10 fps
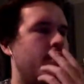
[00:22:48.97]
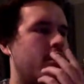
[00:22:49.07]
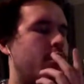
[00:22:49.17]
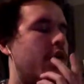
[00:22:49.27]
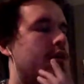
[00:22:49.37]
We'll
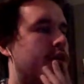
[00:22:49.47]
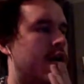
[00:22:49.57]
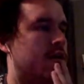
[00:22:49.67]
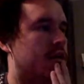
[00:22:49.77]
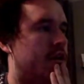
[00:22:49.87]
go on.
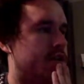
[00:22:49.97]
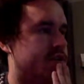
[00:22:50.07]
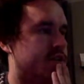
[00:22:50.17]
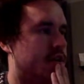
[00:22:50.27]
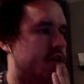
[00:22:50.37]
I'll
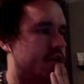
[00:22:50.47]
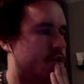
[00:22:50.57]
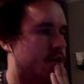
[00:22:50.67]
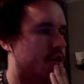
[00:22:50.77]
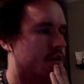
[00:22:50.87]
listen. I'll hear
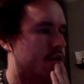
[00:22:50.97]
you out.